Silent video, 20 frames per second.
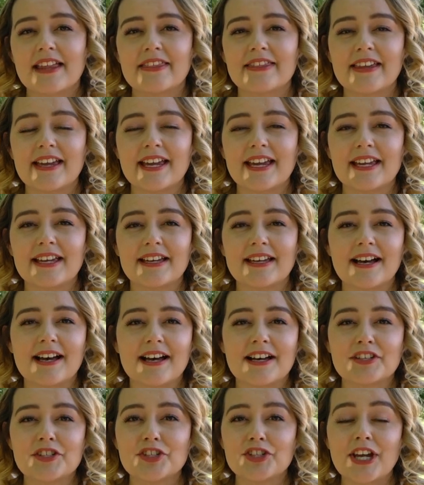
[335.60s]
They
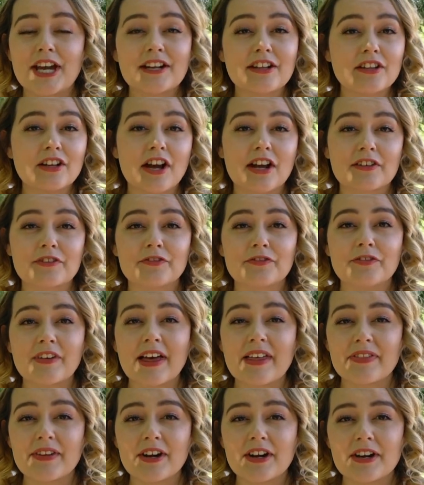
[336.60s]
shed a lot of
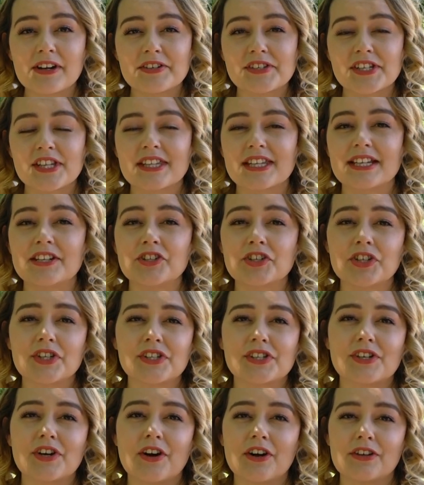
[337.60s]
feathers. They
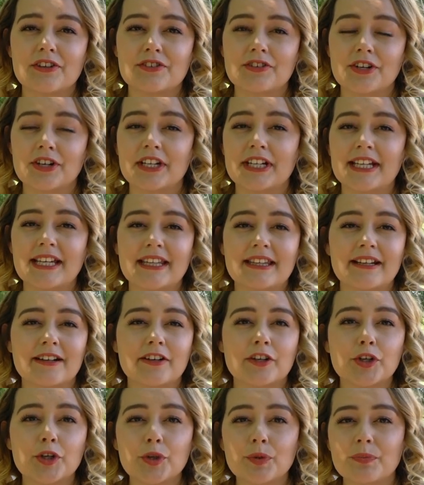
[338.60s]
just are dirty, and their
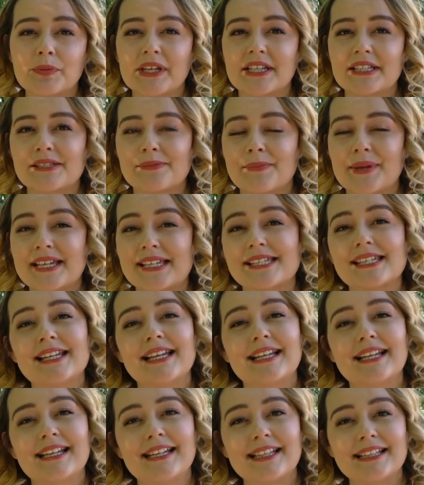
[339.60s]
coop gets messy
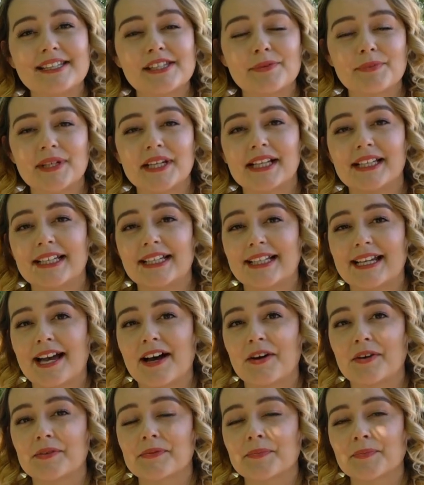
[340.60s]
and it needs to be cleaned
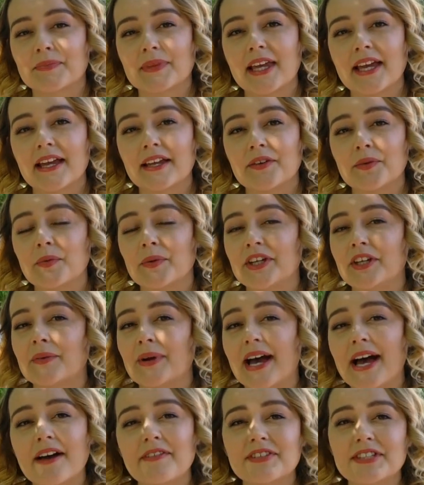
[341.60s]
out. And when you
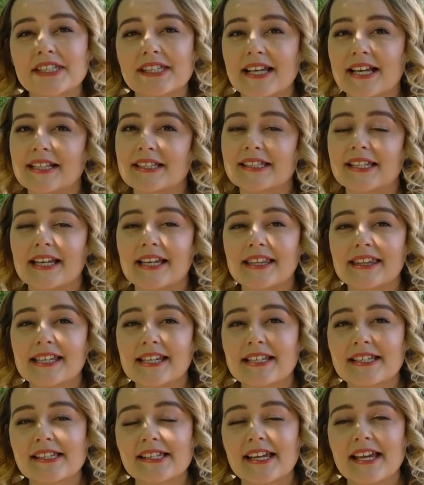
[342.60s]
have designs like
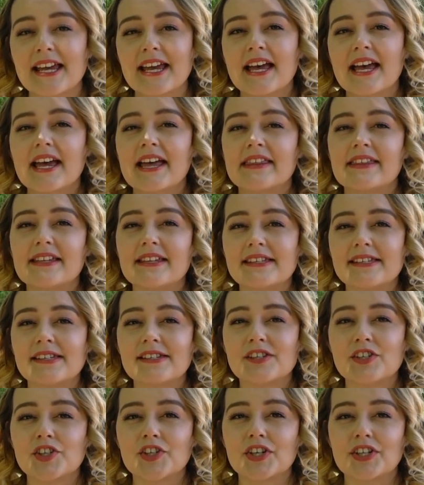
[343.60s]
this
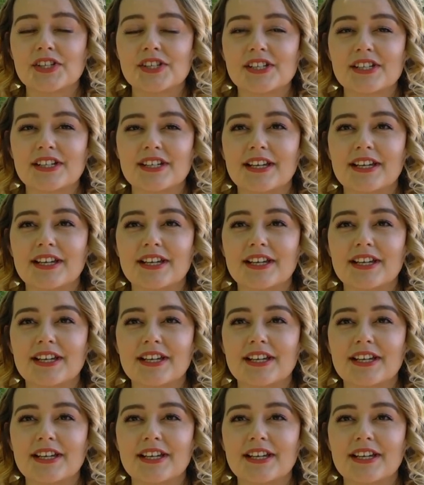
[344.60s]
is just